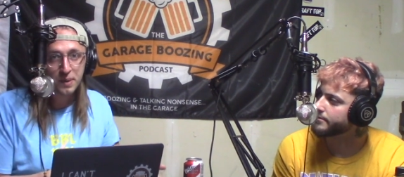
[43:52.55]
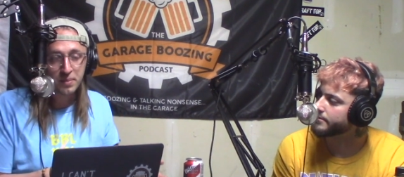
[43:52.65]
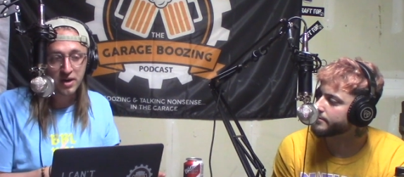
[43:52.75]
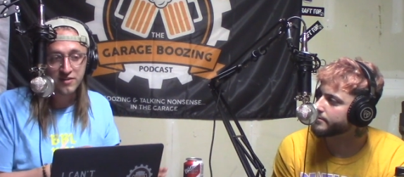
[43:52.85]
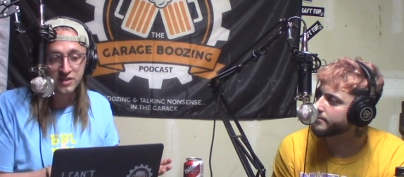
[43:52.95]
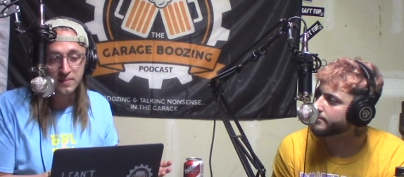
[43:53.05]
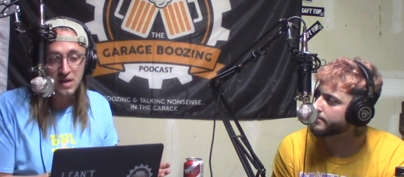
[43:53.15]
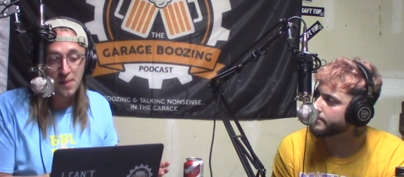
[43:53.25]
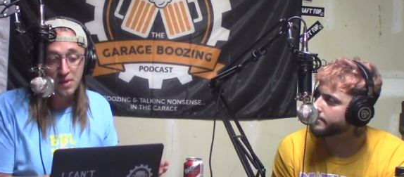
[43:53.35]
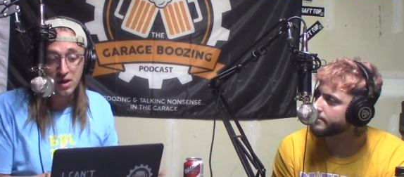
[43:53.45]
Speaker 1: But at the same
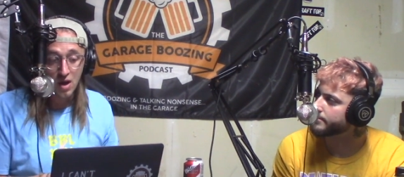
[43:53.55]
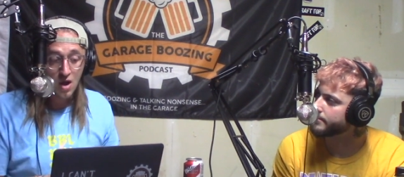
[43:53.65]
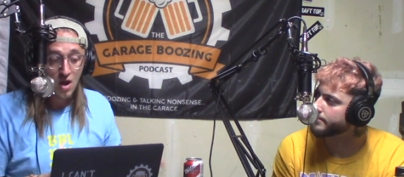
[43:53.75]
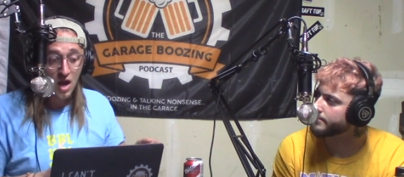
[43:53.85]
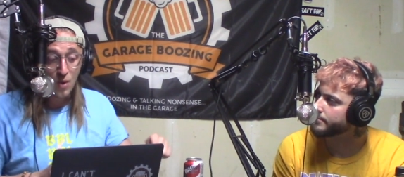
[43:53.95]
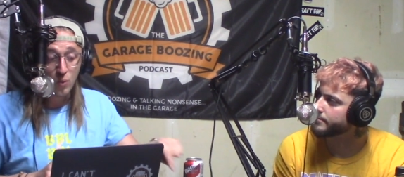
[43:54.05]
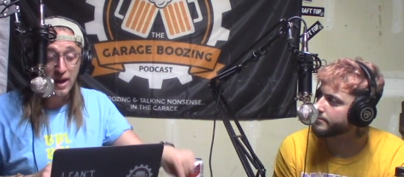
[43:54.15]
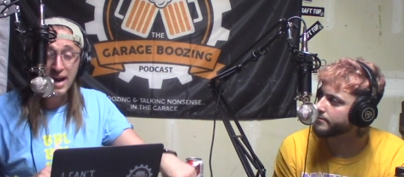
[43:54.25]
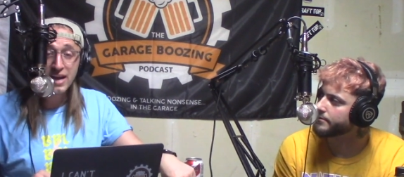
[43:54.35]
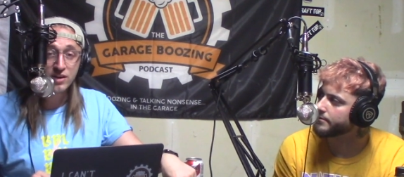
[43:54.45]
time, like,
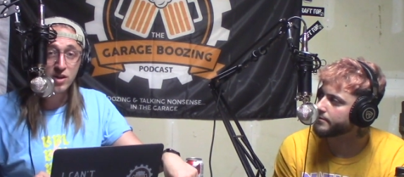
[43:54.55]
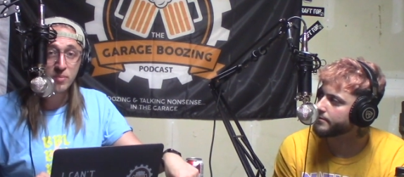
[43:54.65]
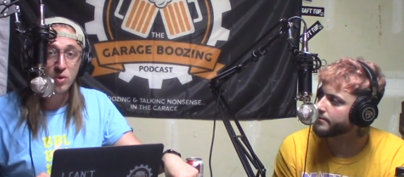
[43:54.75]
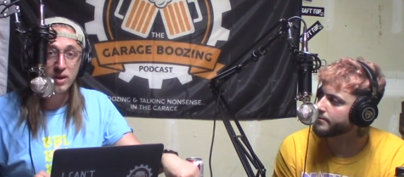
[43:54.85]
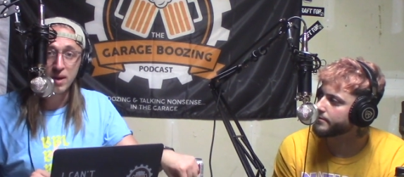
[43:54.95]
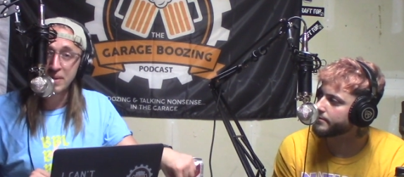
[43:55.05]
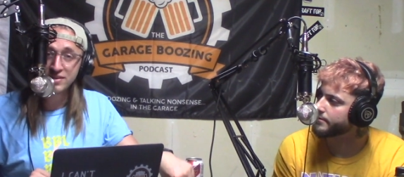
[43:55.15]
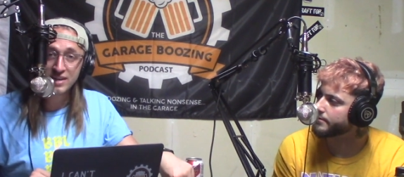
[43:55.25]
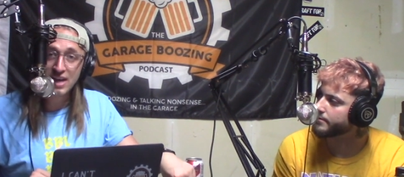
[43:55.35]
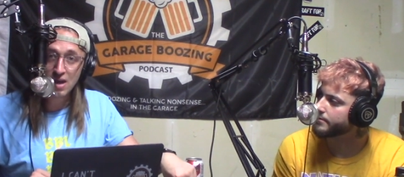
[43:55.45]
when I get to the point, I'm not
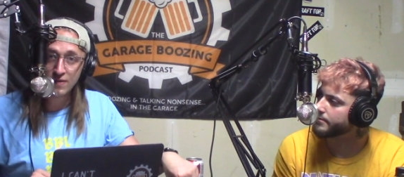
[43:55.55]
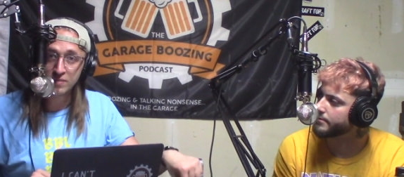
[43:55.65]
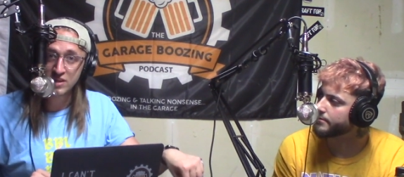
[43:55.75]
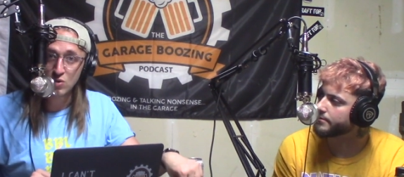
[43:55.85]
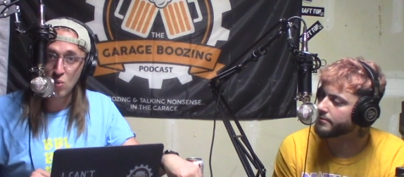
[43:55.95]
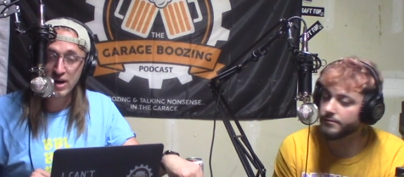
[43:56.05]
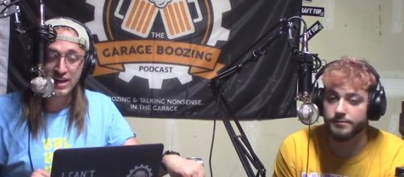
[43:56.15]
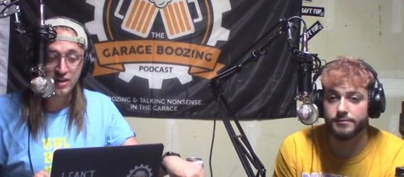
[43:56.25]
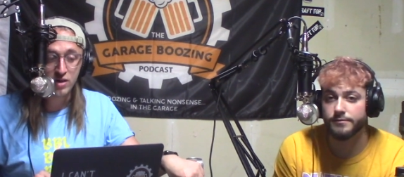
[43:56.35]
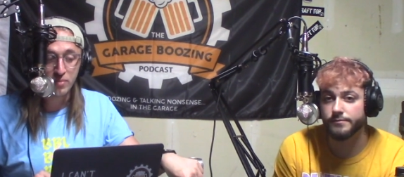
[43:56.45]
saying if, I'm saying when I
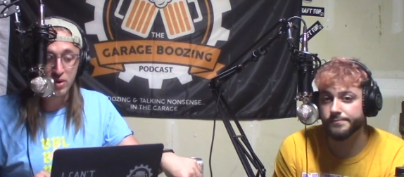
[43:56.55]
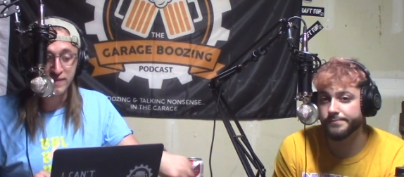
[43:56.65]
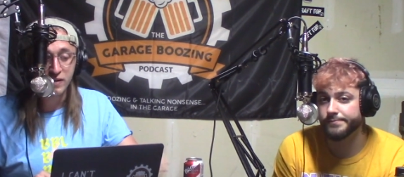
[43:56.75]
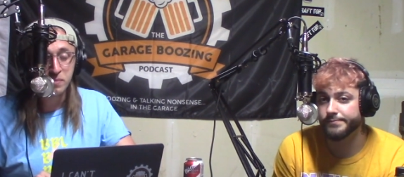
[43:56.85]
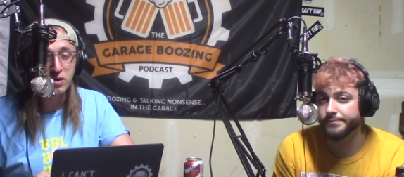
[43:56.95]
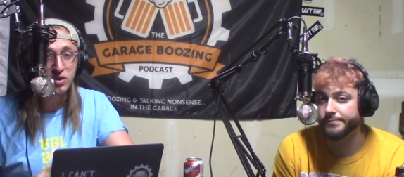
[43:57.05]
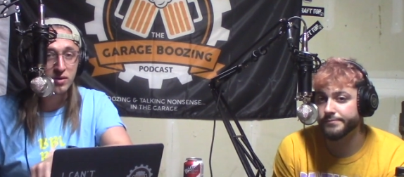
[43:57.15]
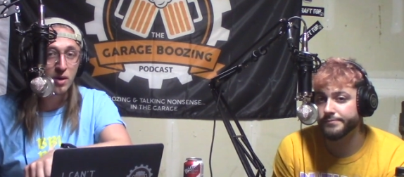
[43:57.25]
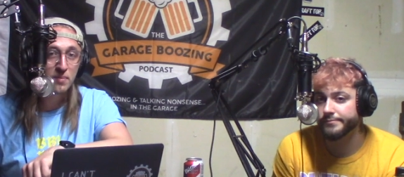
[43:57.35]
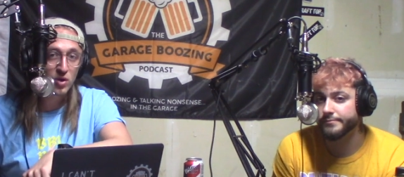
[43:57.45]
get to the point of having
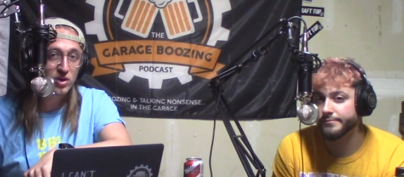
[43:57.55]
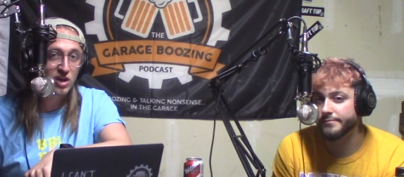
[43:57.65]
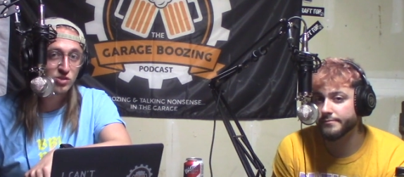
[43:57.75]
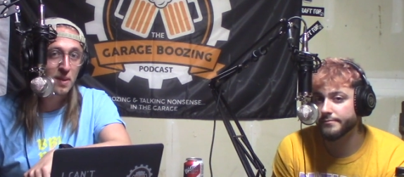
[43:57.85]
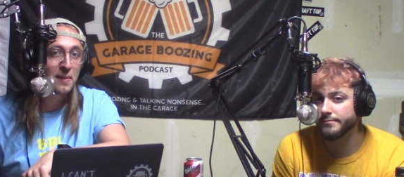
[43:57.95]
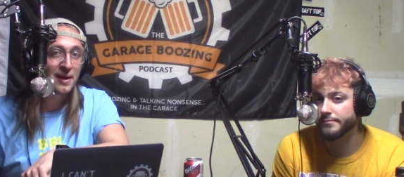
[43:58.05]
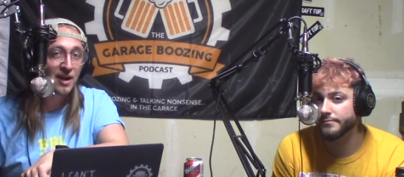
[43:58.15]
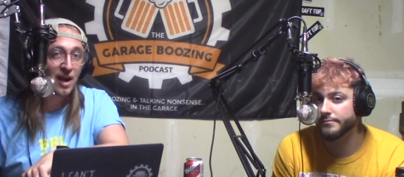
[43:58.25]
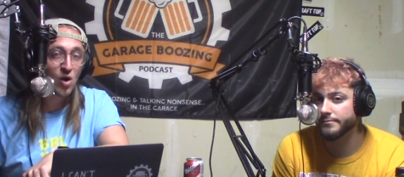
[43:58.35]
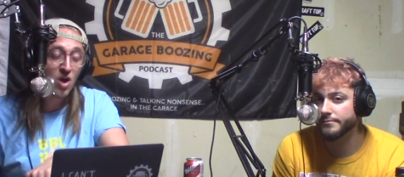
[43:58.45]
$1 million in my bank
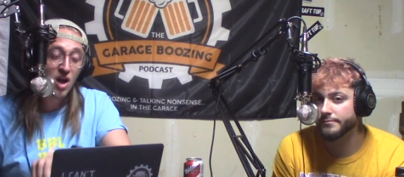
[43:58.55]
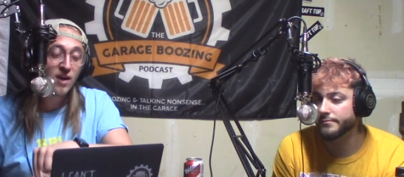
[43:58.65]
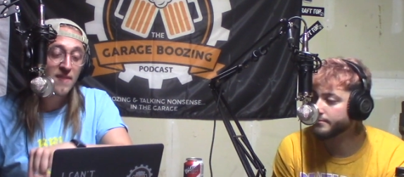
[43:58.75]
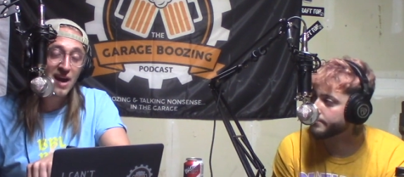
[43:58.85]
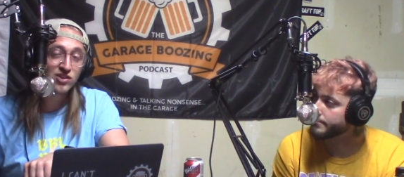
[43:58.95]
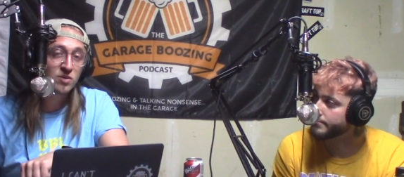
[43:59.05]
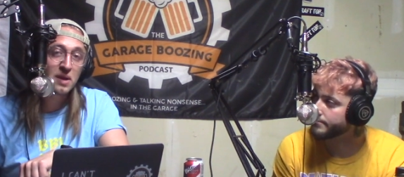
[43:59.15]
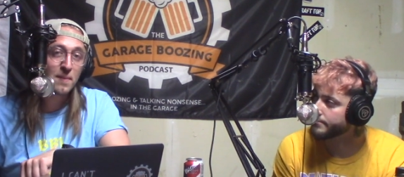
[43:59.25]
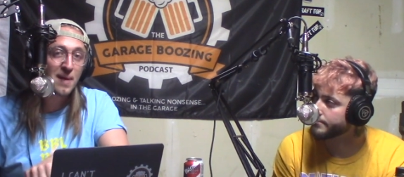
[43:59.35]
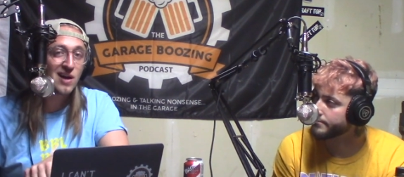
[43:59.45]
account, that is going to be
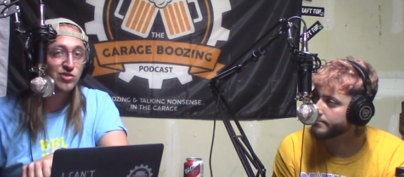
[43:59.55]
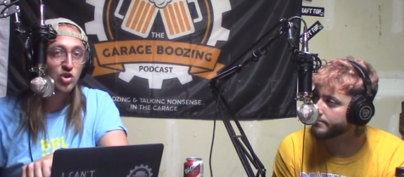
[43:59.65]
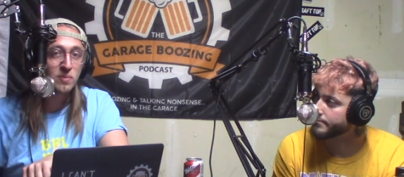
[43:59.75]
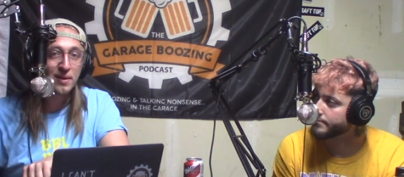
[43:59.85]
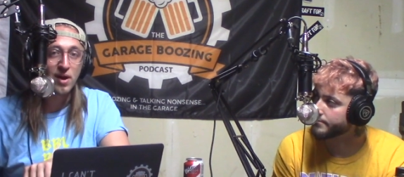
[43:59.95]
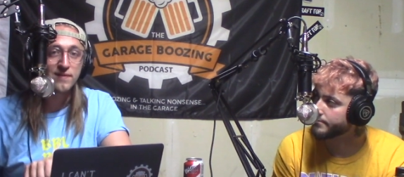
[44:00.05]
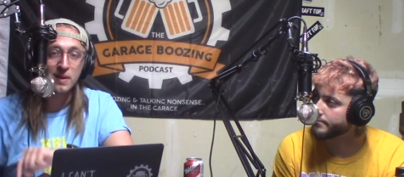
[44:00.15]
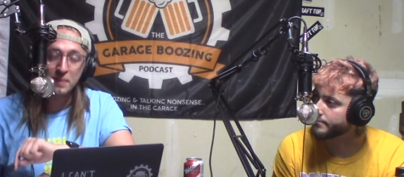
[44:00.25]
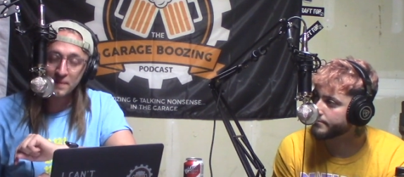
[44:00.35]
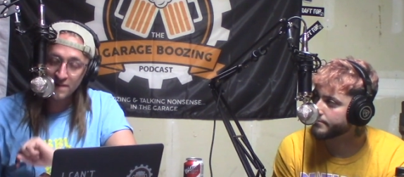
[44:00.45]
a milestone in my life, and
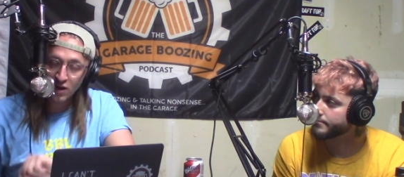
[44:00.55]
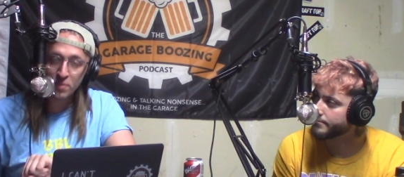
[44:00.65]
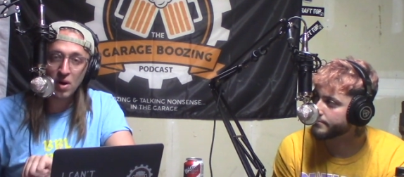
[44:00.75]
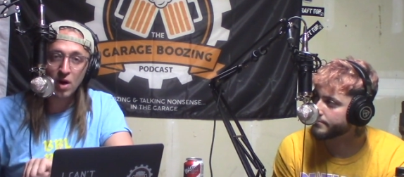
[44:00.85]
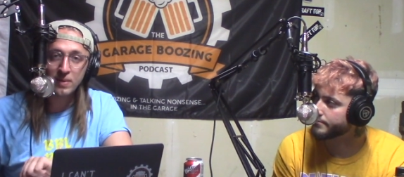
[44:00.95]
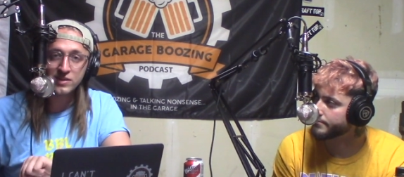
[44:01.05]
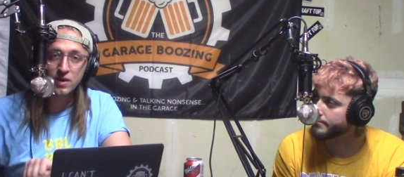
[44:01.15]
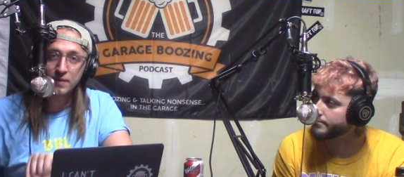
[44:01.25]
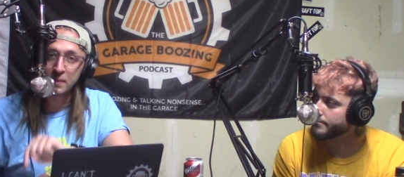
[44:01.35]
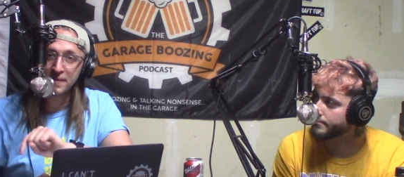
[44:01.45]
I'm going to be very proud of
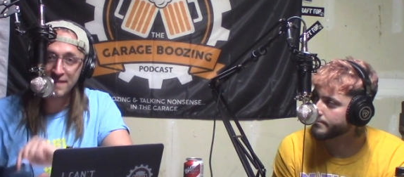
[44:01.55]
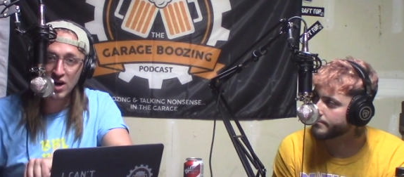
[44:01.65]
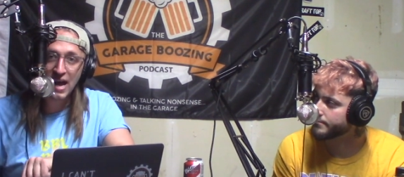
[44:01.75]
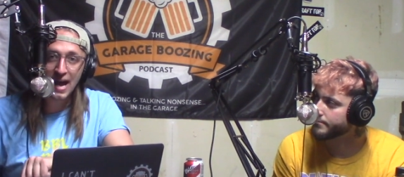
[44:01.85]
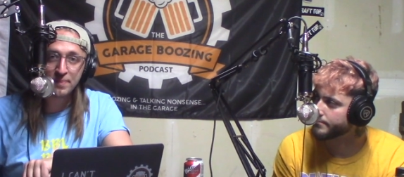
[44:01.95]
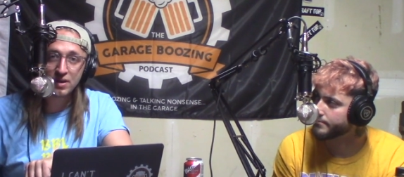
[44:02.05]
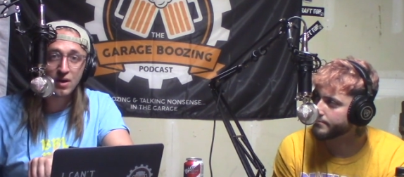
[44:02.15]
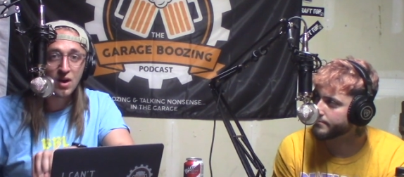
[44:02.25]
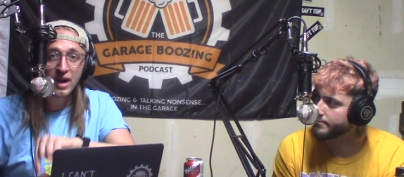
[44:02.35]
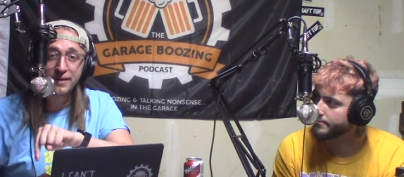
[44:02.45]
myself. I'm going to be very happy,
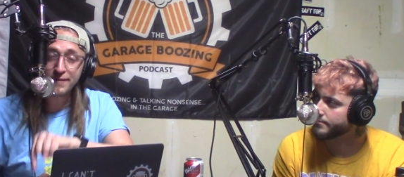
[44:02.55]
and